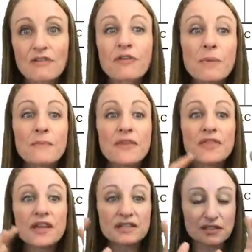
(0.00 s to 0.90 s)
from
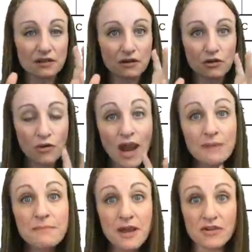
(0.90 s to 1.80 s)
this
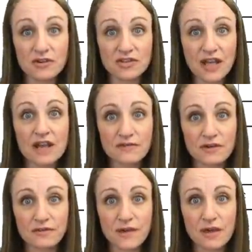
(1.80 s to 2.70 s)
grandmother's side of
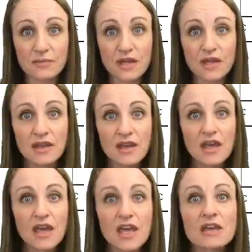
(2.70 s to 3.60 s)
your family,
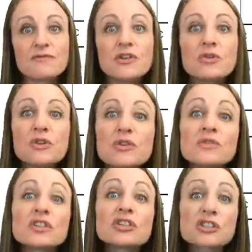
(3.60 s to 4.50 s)
if you
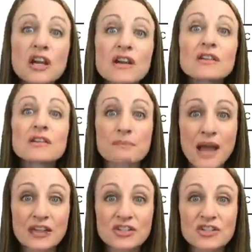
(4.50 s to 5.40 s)
use shared
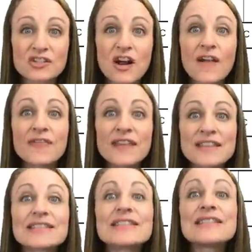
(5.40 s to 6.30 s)
matches on
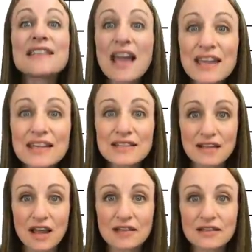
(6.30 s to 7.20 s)
this second
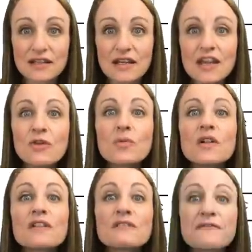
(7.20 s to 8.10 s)
cousin, it
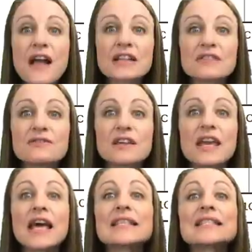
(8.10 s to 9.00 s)
will
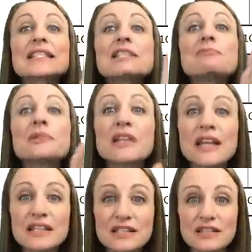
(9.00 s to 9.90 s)
effectively
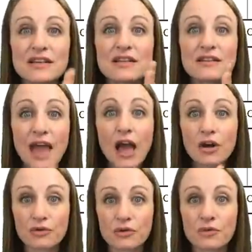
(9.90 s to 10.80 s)
split that
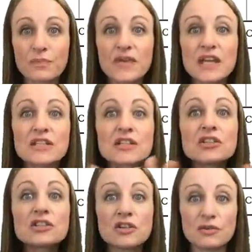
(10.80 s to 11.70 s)
group into
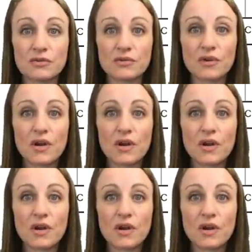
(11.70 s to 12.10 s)
two.